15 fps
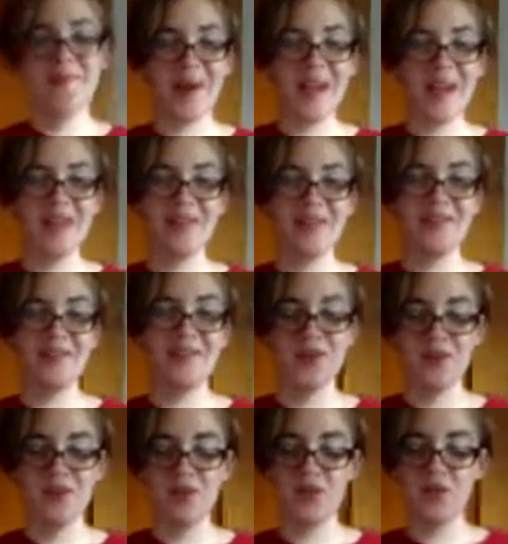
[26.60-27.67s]
But if
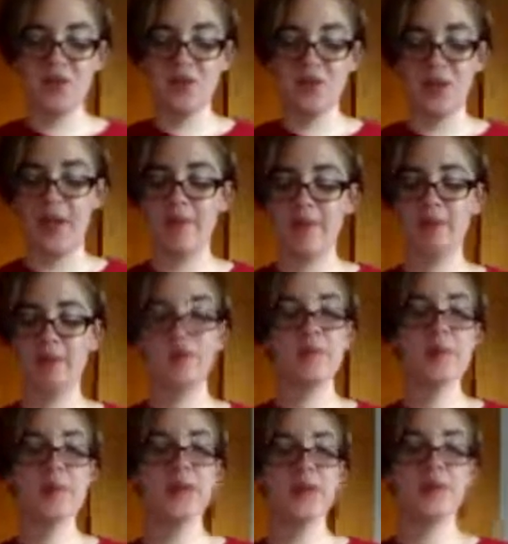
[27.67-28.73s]
you don't have
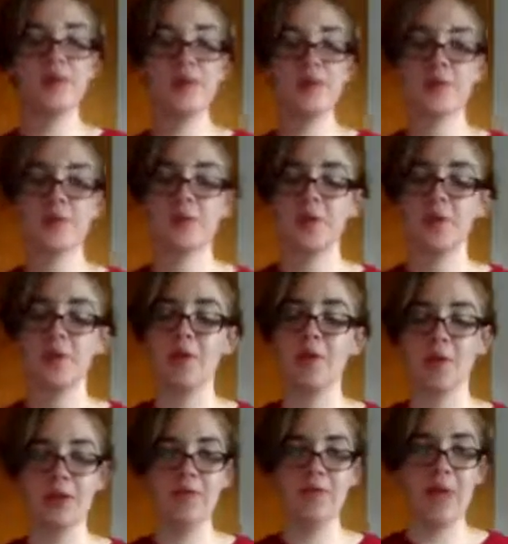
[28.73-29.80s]
cornmeal, you could sprinkle
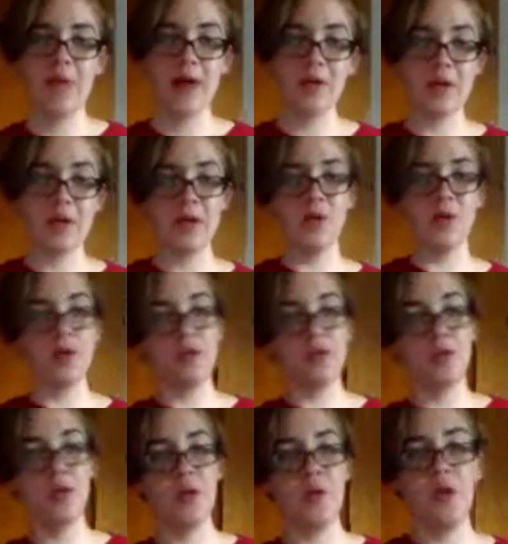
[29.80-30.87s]
it with flour, or
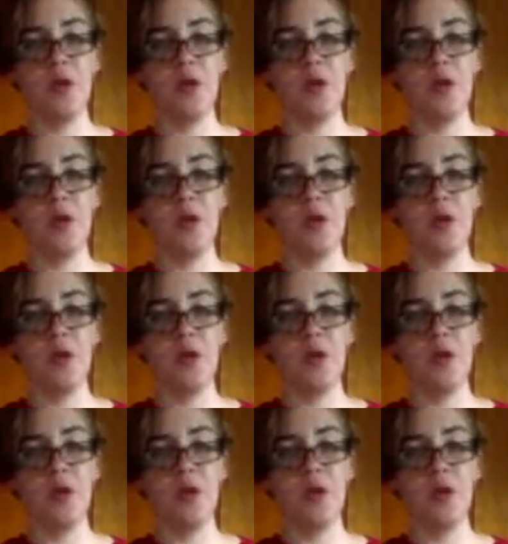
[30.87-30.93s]
you could